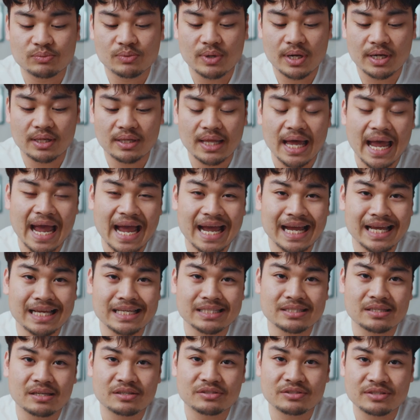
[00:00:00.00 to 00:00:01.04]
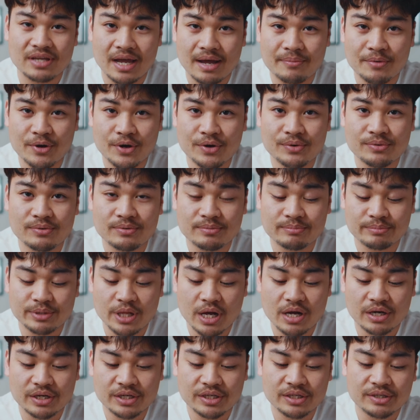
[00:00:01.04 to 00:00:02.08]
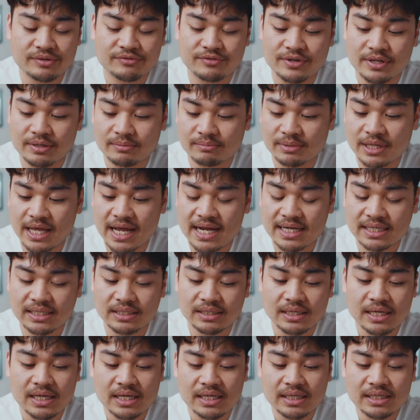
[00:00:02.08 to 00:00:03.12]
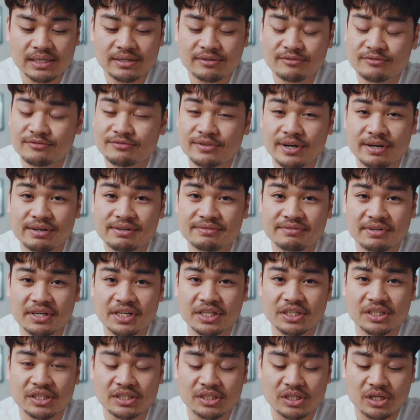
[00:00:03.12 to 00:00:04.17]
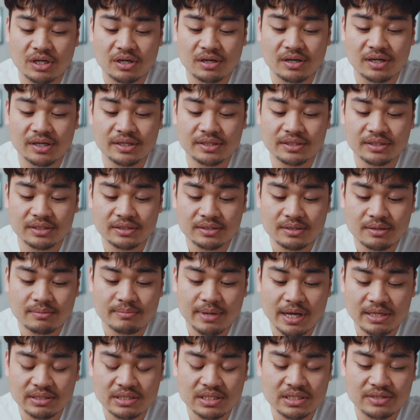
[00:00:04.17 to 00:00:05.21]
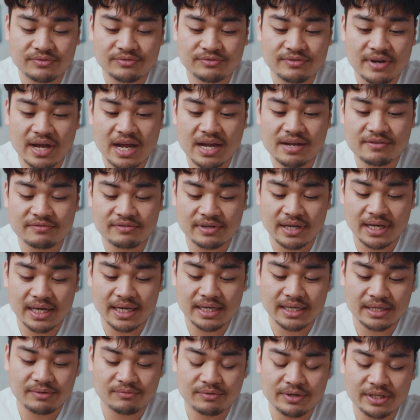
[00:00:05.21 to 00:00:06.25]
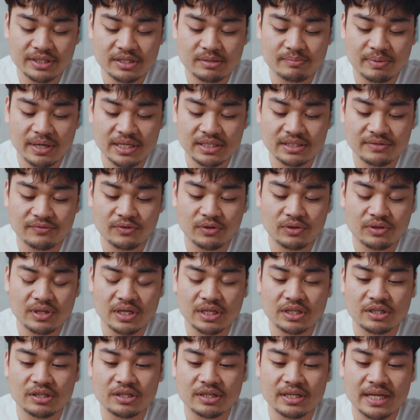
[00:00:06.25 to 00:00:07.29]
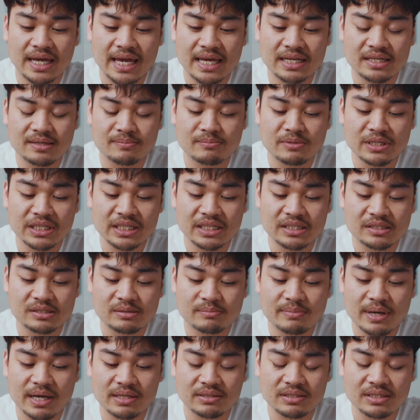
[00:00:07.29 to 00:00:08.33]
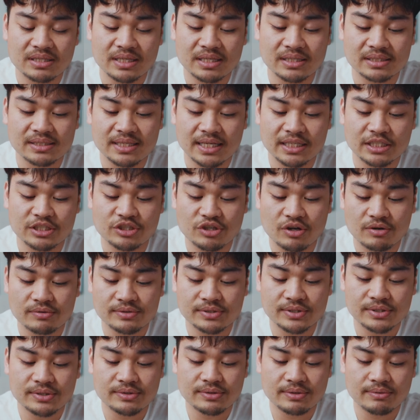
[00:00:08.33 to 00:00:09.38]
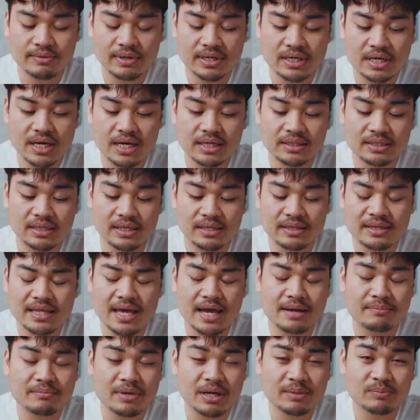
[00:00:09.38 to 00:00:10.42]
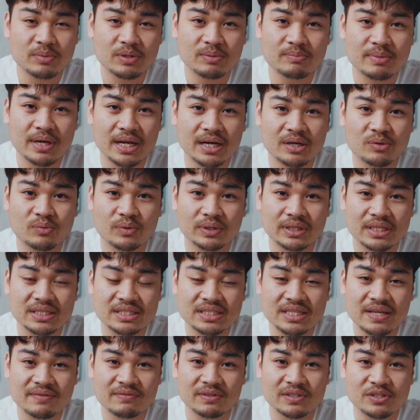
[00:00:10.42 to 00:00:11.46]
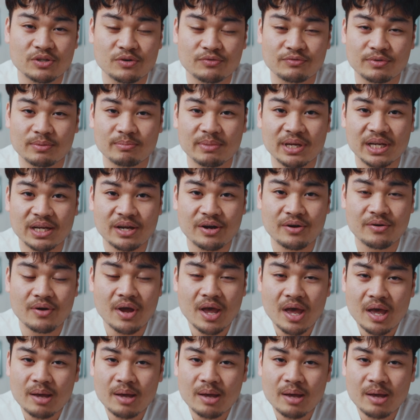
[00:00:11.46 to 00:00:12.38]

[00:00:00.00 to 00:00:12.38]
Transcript: well as Sabo blocker in black. Very, very good card. Bounces a 5, and it really depends if you think you're going to end up needing to bounce things like Jozu or whatnot. That might be better with a 7 Doflamingo,